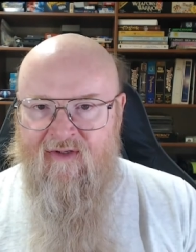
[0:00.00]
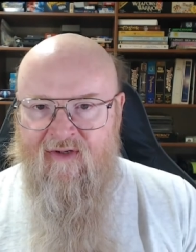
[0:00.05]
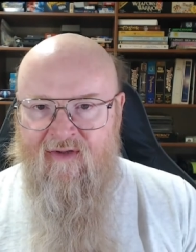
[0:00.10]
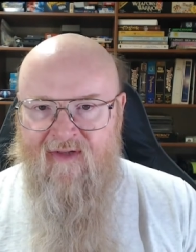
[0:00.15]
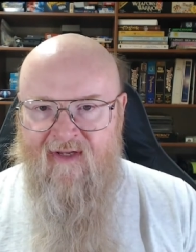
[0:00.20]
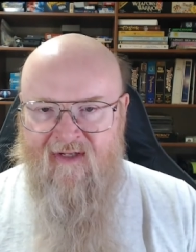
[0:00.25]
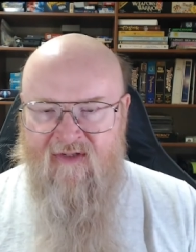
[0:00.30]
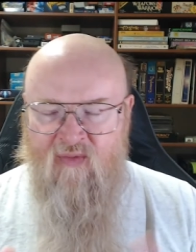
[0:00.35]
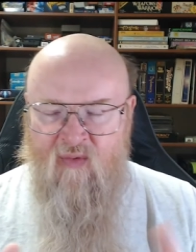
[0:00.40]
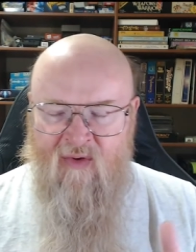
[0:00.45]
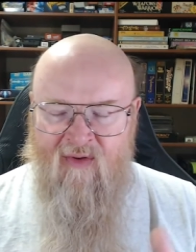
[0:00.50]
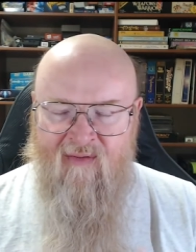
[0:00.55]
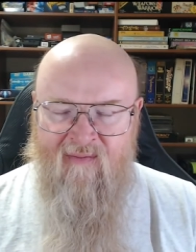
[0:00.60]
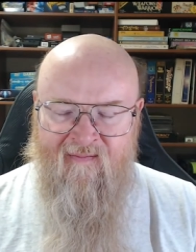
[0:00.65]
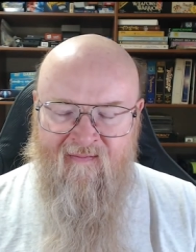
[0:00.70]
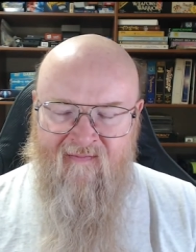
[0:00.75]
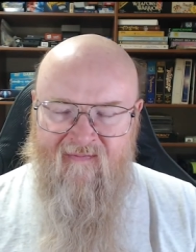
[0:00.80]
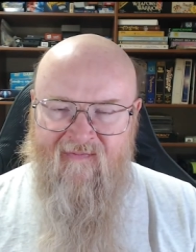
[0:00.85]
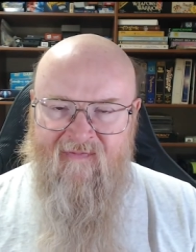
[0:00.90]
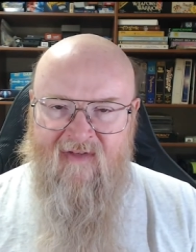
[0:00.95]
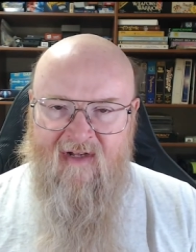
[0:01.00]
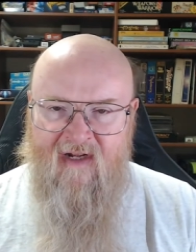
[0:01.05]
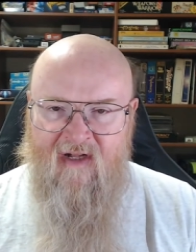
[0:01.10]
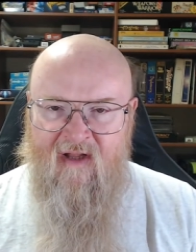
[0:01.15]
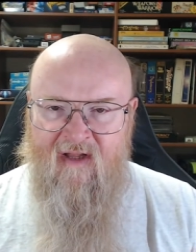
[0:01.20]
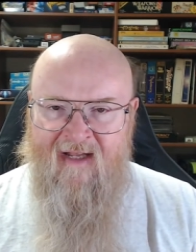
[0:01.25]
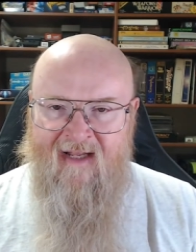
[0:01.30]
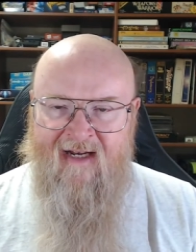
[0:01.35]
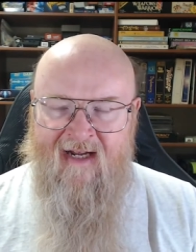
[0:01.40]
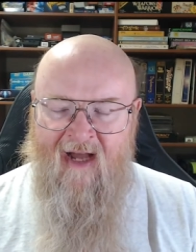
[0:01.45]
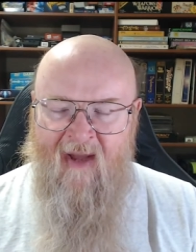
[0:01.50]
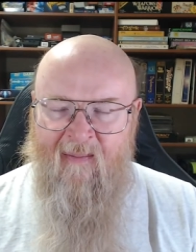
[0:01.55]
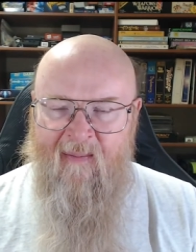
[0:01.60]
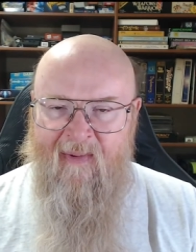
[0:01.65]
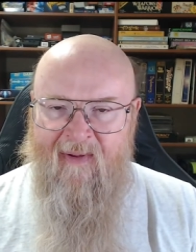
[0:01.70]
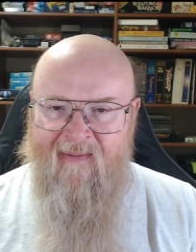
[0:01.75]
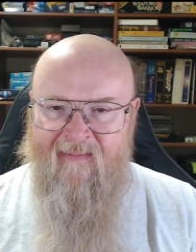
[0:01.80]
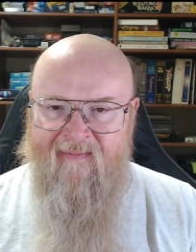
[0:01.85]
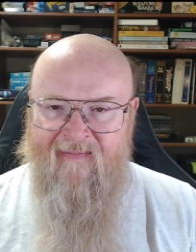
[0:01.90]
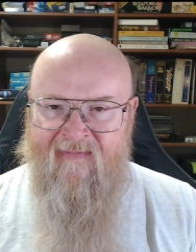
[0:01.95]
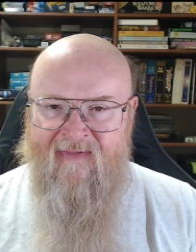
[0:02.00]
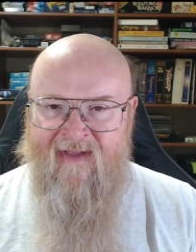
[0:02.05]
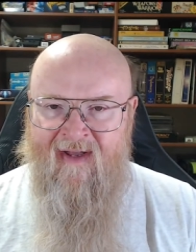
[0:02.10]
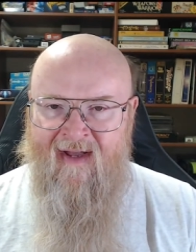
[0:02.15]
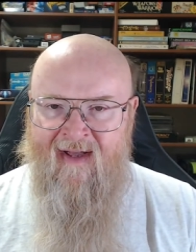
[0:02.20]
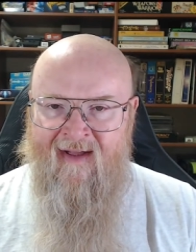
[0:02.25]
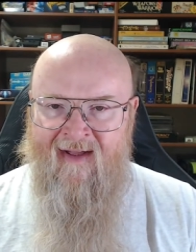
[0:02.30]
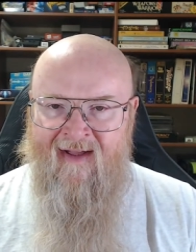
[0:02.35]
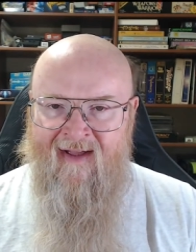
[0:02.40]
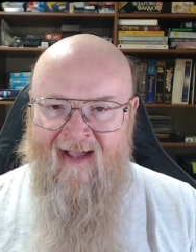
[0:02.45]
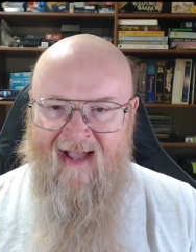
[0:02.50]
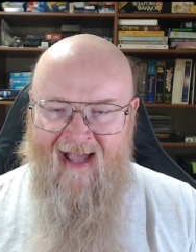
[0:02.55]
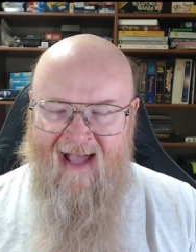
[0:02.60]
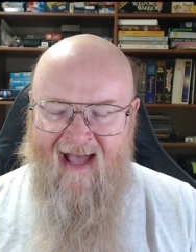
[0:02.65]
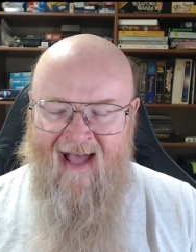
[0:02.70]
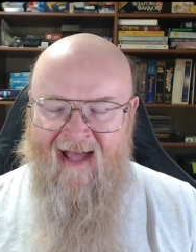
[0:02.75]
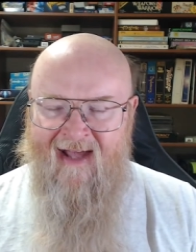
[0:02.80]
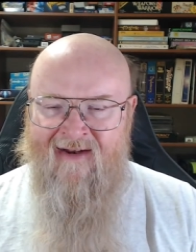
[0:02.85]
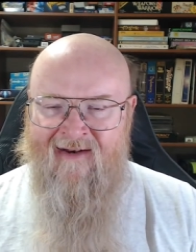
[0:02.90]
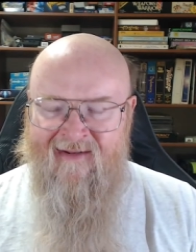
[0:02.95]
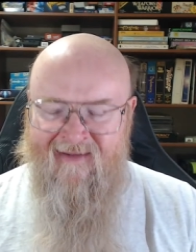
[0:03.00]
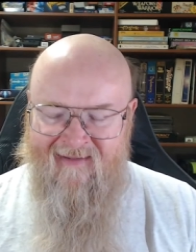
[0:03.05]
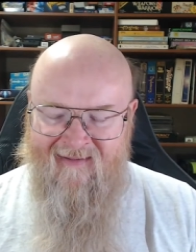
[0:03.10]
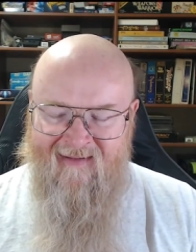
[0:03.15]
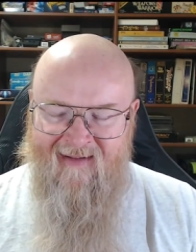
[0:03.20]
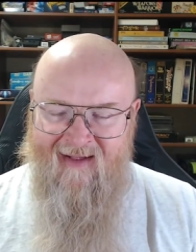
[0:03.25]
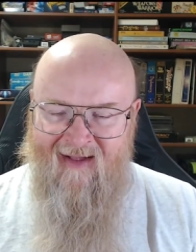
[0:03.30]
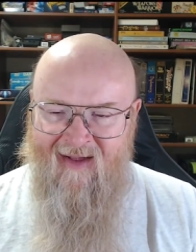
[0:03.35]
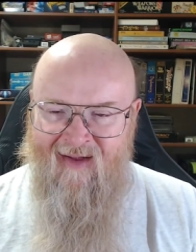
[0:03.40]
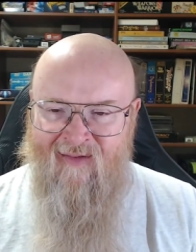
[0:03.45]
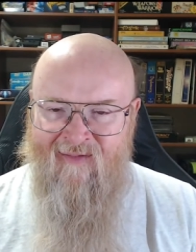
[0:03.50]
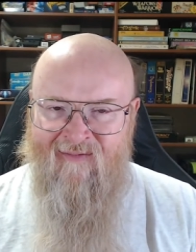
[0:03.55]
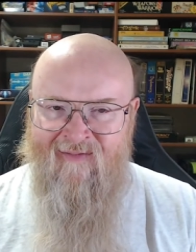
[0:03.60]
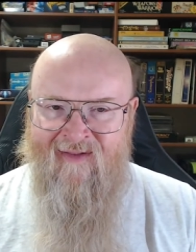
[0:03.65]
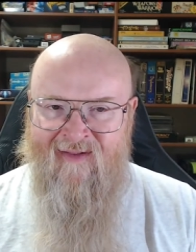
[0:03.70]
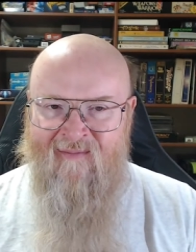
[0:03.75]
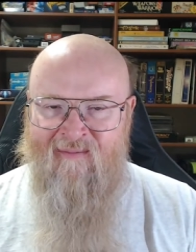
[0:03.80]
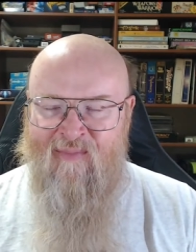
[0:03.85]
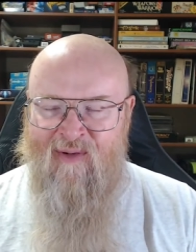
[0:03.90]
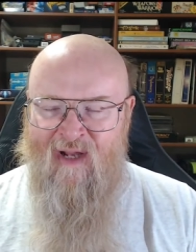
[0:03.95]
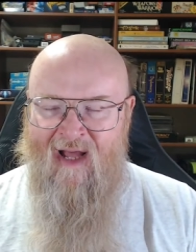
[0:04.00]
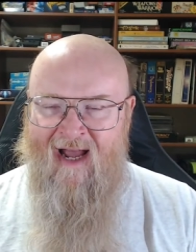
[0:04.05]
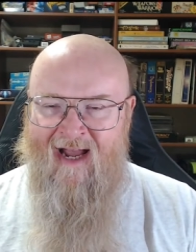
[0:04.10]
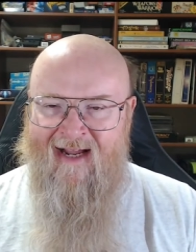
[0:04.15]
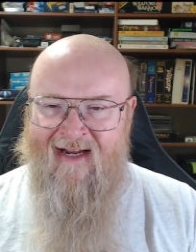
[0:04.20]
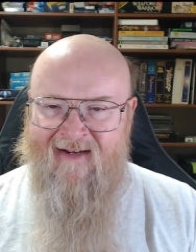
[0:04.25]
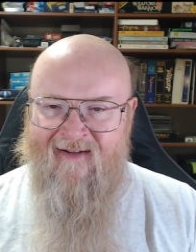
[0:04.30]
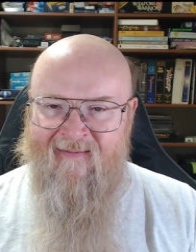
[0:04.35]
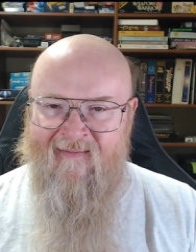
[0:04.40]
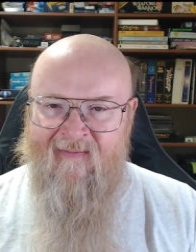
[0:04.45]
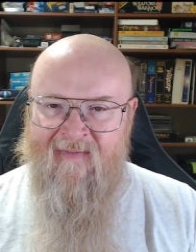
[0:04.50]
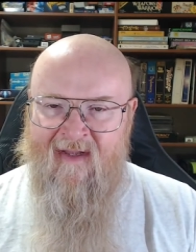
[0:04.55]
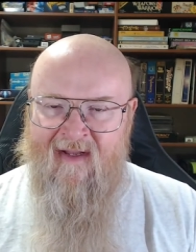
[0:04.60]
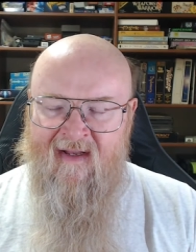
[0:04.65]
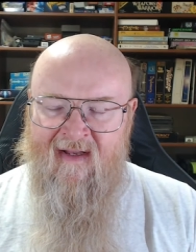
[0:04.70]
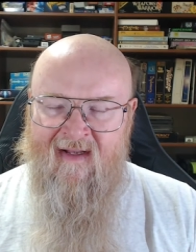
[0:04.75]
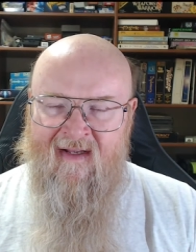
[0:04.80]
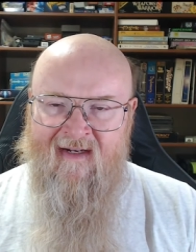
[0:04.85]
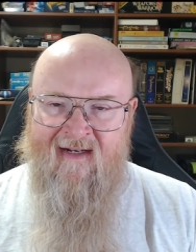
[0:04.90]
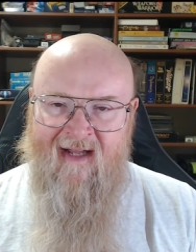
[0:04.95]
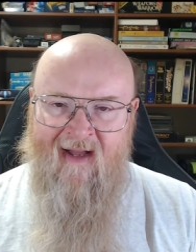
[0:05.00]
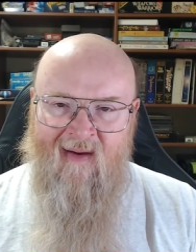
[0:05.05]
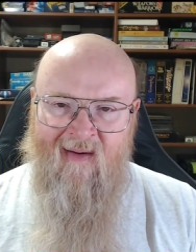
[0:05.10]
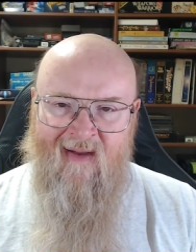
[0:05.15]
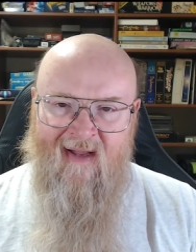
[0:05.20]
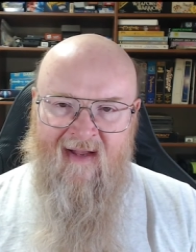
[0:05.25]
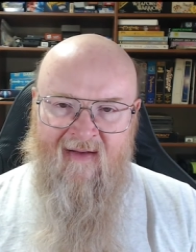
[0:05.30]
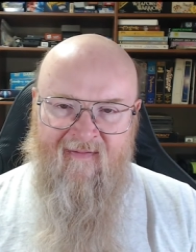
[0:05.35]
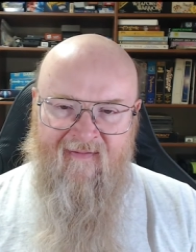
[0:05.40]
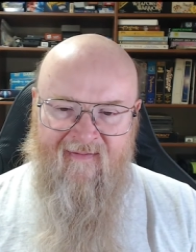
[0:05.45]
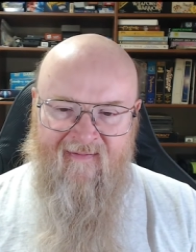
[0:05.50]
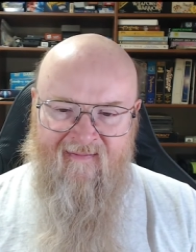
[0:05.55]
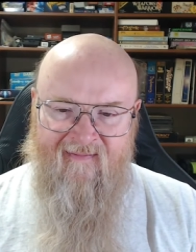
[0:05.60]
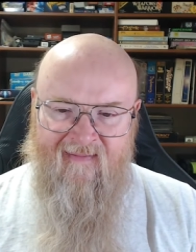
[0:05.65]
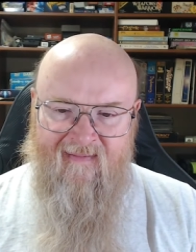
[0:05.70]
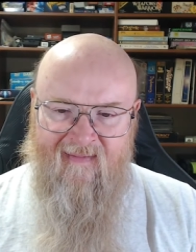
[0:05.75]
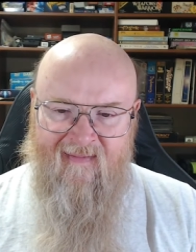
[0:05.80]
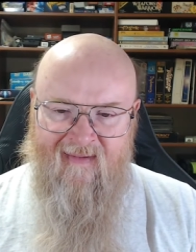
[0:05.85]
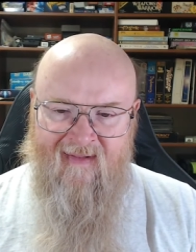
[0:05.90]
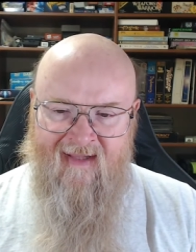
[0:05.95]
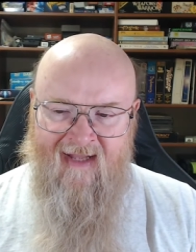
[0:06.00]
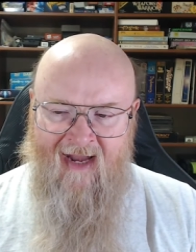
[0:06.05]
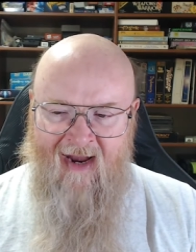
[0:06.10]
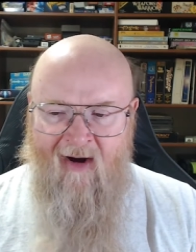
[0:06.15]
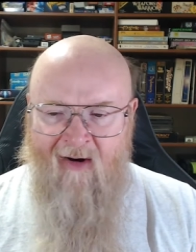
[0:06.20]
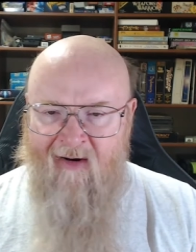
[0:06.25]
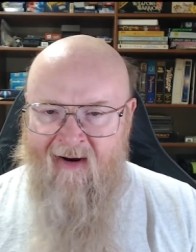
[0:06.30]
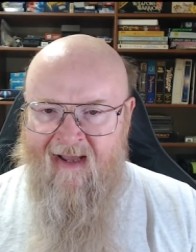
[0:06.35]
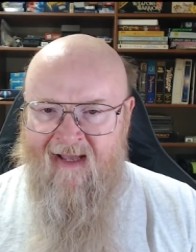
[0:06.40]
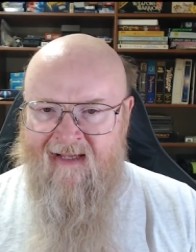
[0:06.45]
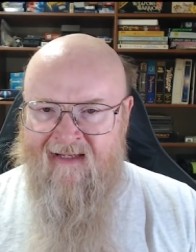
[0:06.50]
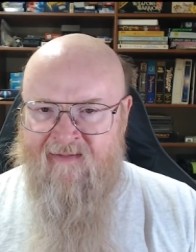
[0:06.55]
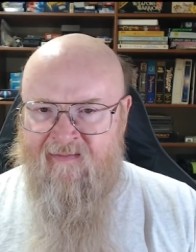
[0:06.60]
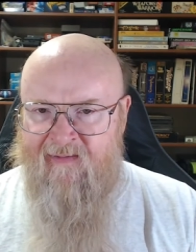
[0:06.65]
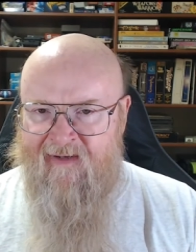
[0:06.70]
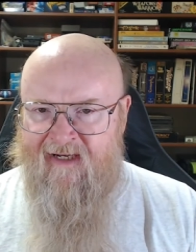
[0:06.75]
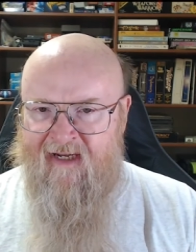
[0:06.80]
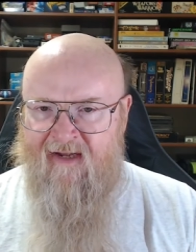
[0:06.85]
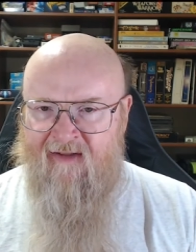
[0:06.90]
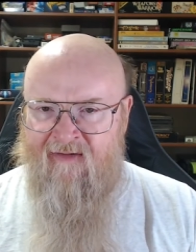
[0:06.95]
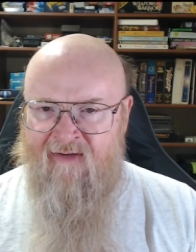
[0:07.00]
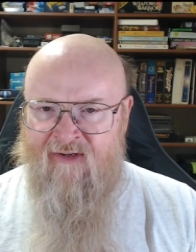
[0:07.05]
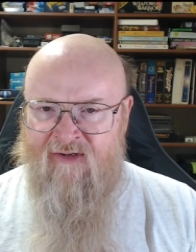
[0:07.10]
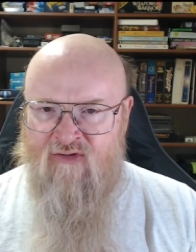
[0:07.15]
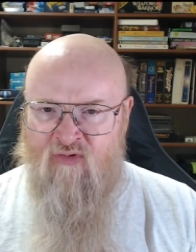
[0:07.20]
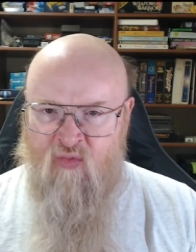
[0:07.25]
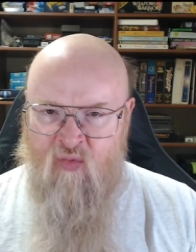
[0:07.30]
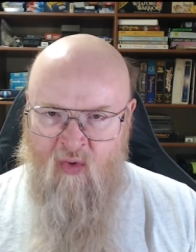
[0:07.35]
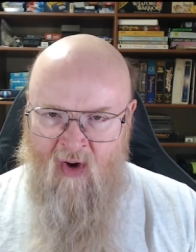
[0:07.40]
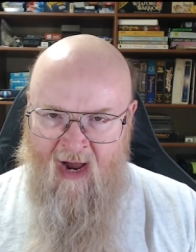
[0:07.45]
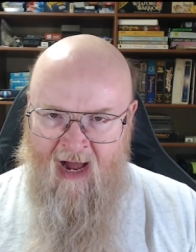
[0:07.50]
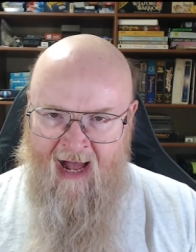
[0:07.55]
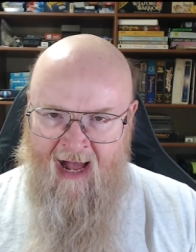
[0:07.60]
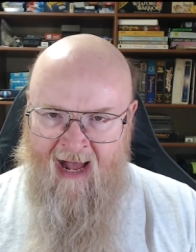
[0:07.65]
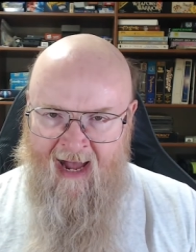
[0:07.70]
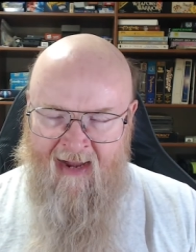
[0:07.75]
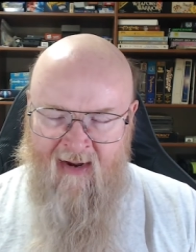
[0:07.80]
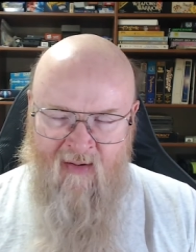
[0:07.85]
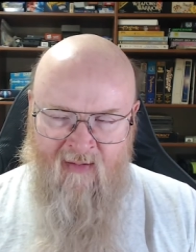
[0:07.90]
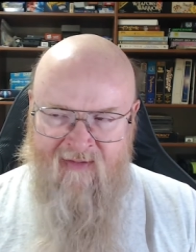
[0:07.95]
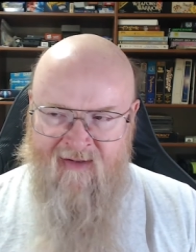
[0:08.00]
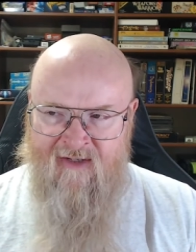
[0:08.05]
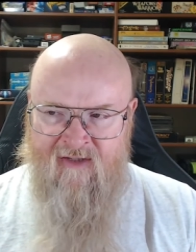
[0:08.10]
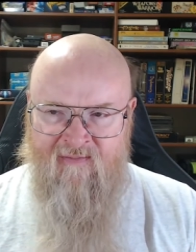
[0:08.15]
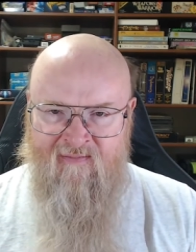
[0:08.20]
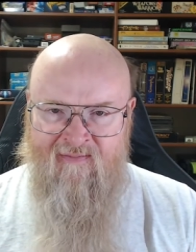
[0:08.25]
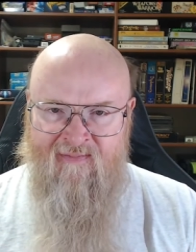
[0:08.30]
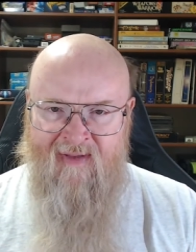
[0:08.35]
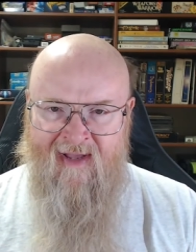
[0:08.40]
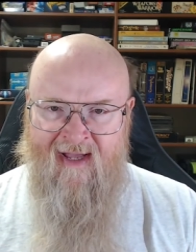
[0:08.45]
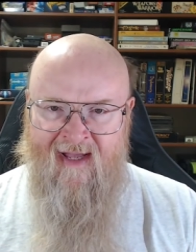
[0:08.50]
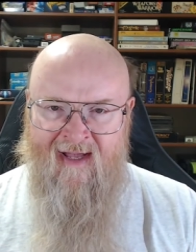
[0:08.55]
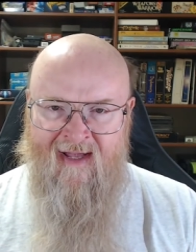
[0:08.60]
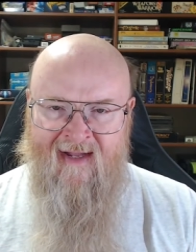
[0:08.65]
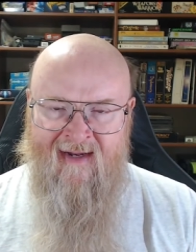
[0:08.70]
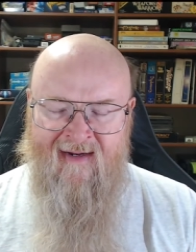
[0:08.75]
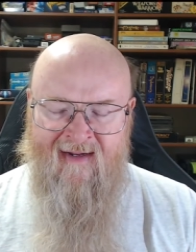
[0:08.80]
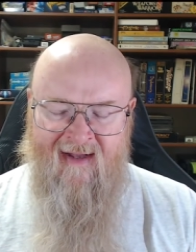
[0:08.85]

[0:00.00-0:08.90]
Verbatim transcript: this will clean up the head of the blight. Now, if the area is particularly dry, or there's been